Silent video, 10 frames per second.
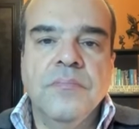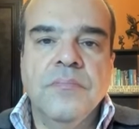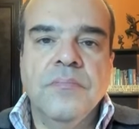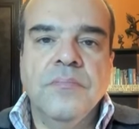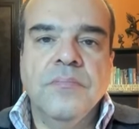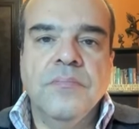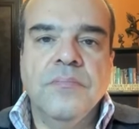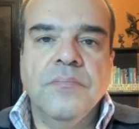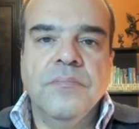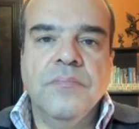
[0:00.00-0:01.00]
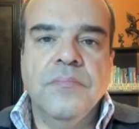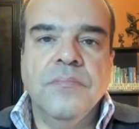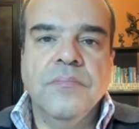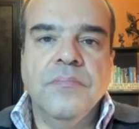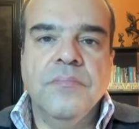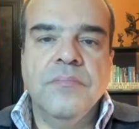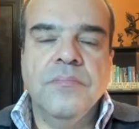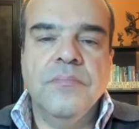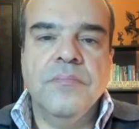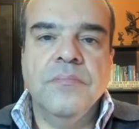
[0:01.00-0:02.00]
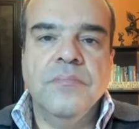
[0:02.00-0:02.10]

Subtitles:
No words are spoken by the person on screen.